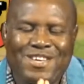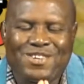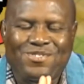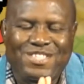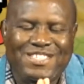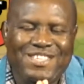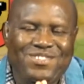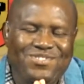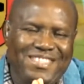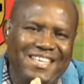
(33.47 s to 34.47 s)
Christian
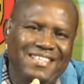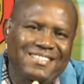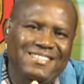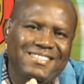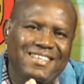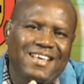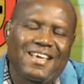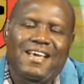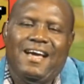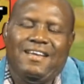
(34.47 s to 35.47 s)
greetings,
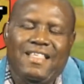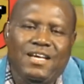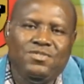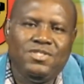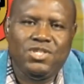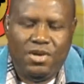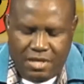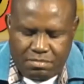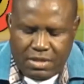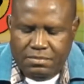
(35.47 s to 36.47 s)
and thanks for
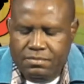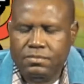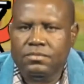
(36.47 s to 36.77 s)
joining me.